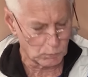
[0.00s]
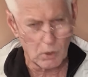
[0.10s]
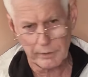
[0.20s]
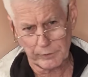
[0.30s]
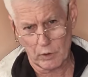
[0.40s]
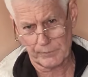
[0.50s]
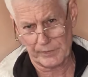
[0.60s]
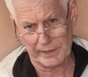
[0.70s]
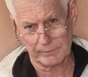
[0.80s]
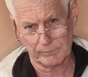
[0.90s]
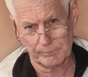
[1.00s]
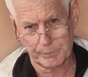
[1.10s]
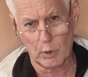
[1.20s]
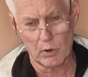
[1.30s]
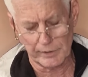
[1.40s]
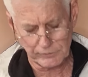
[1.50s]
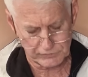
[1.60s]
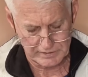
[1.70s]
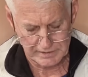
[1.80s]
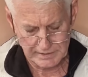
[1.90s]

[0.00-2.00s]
why I can offer that price